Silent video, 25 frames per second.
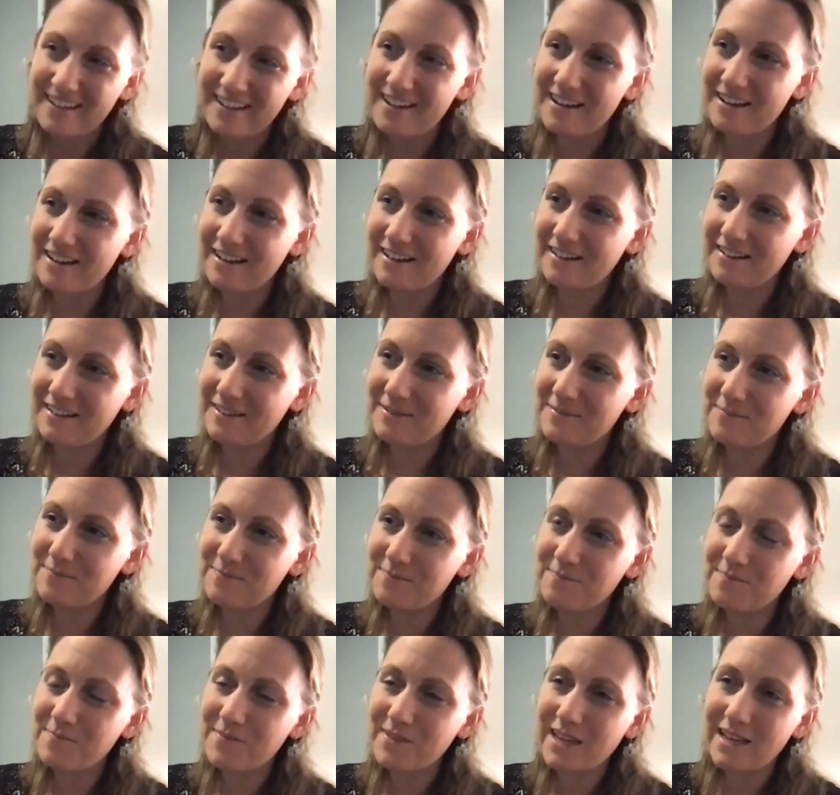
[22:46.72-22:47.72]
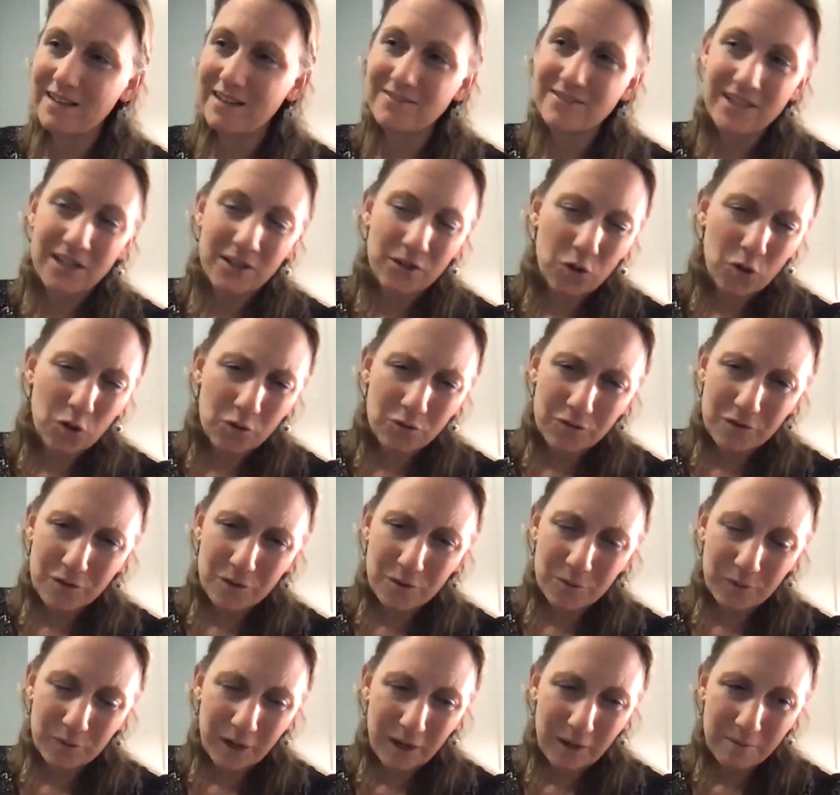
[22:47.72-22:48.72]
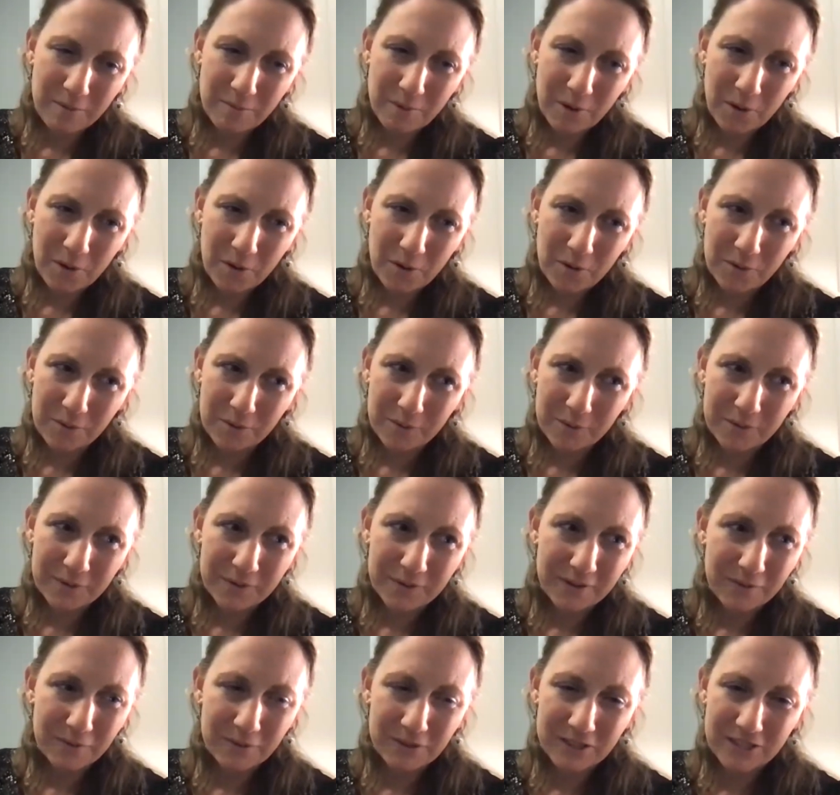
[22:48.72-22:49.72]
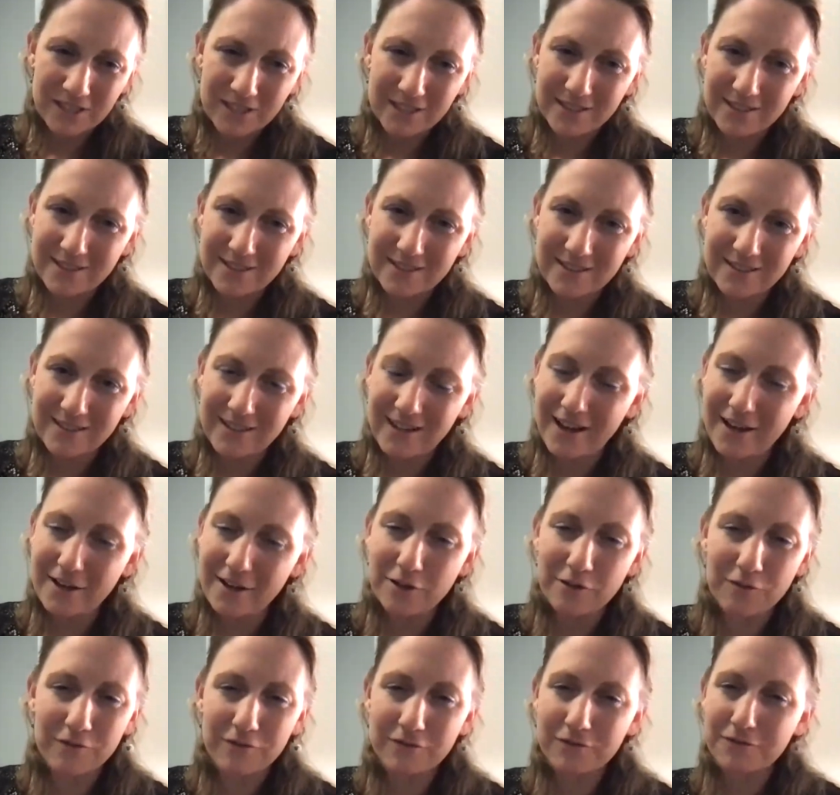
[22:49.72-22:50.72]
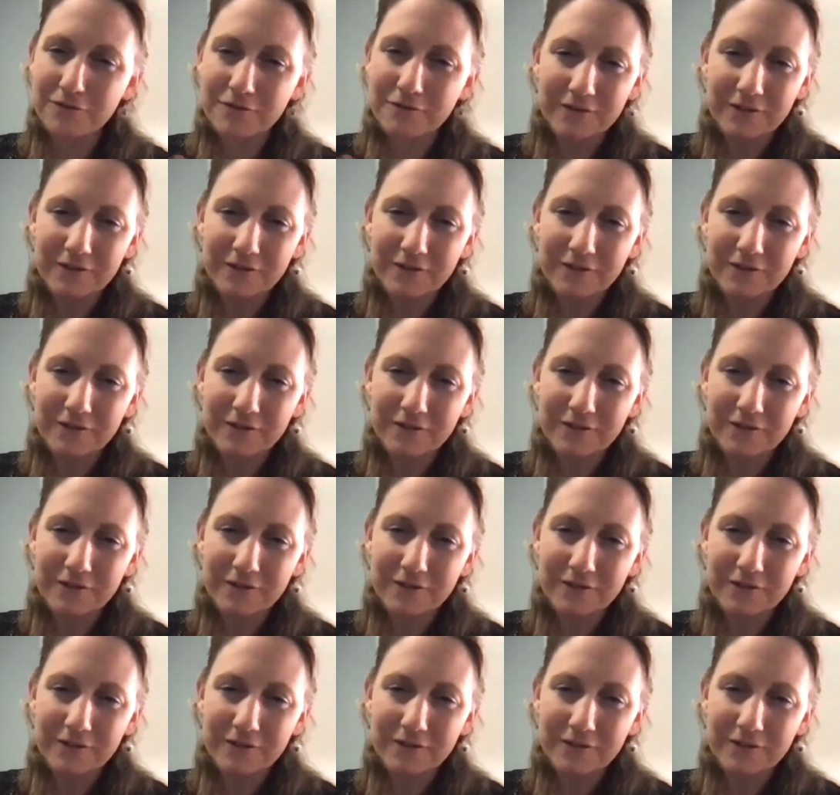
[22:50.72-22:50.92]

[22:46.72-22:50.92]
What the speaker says: I've done Over the Rainbow, which is kind of